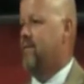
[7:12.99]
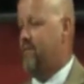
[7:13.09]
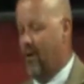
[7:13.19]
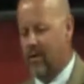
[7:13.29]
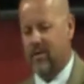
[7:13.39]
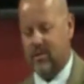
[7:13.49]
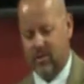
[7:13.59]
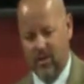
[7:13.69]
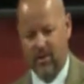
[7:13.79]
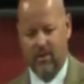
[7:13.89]
for the
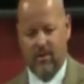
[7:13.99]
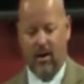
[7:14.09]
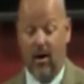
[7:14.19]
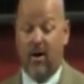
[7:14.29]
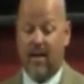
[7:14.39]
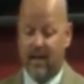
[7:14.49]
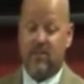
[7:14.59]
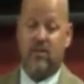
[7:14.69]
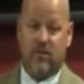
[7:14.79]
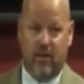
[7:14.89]
truth or
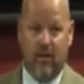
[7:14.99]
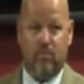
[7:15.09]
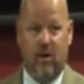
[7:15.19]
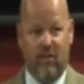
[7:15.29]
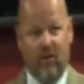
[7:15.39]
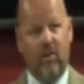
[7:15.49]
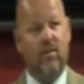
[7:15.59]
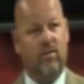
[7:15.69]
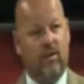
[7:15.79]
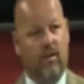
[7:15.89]
against the truth, but
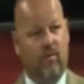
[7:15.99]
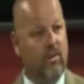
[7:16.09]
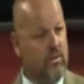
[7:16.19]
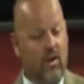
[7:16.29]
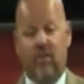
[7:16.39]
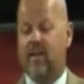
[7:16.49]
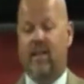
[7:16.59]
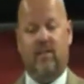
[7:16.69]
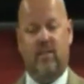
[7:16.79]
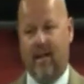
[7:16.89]
for the truth. The truth
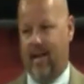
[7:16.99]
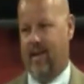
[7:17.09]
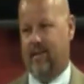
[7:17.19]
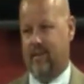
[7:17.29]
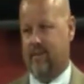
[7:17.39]
doesn't change.